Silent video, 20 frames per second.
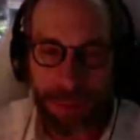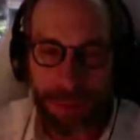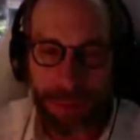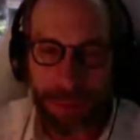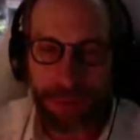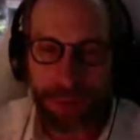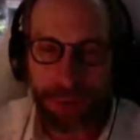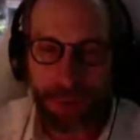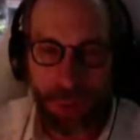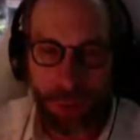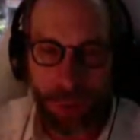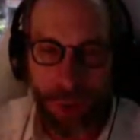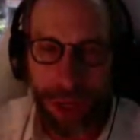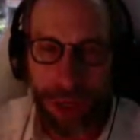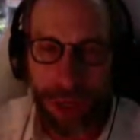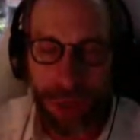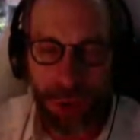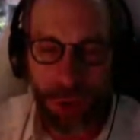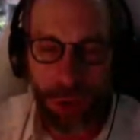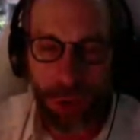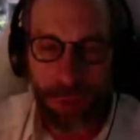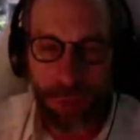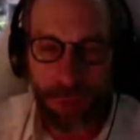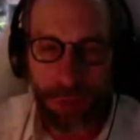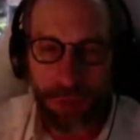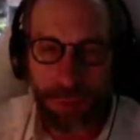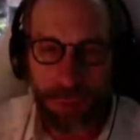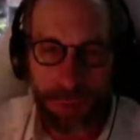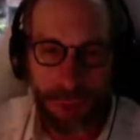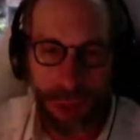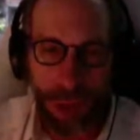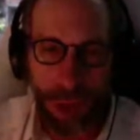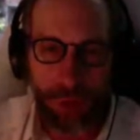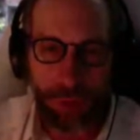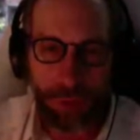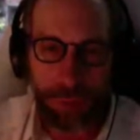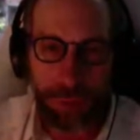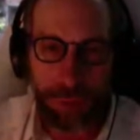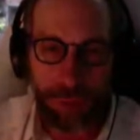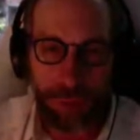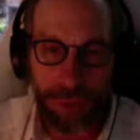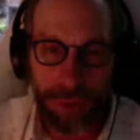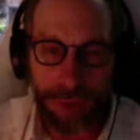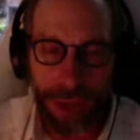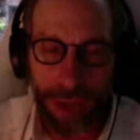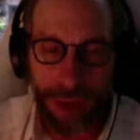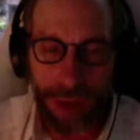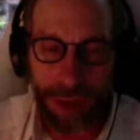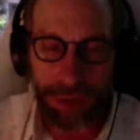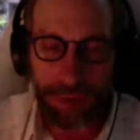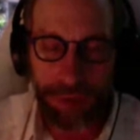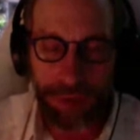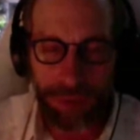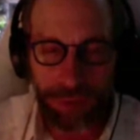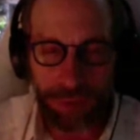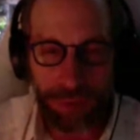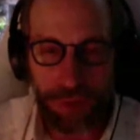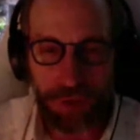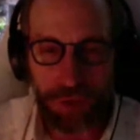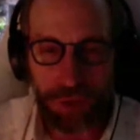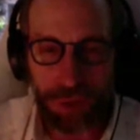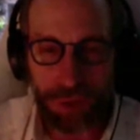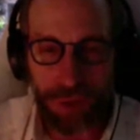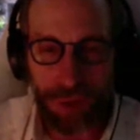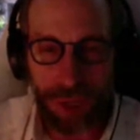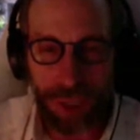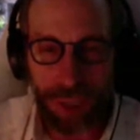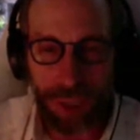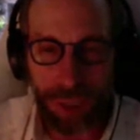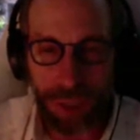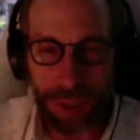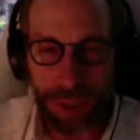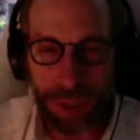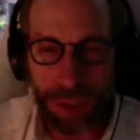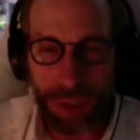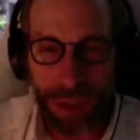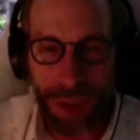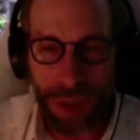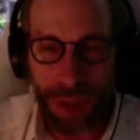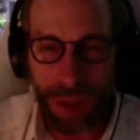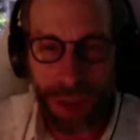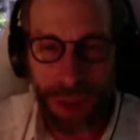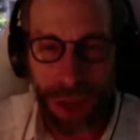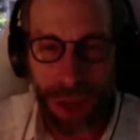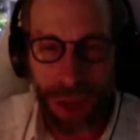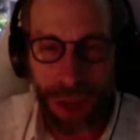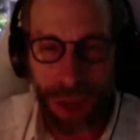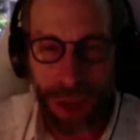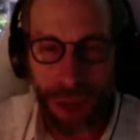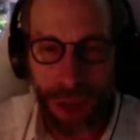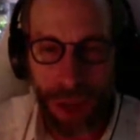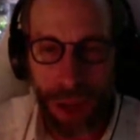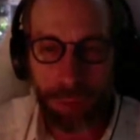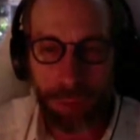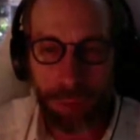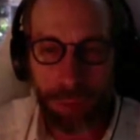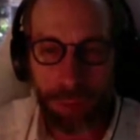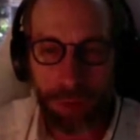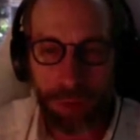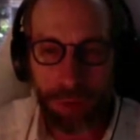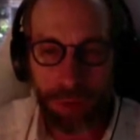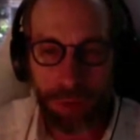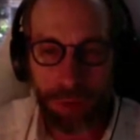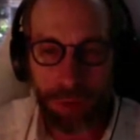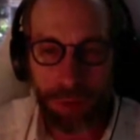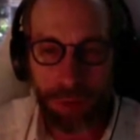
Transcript: that to create a universe with 100 billion galaxies, each containing 100 billion stars,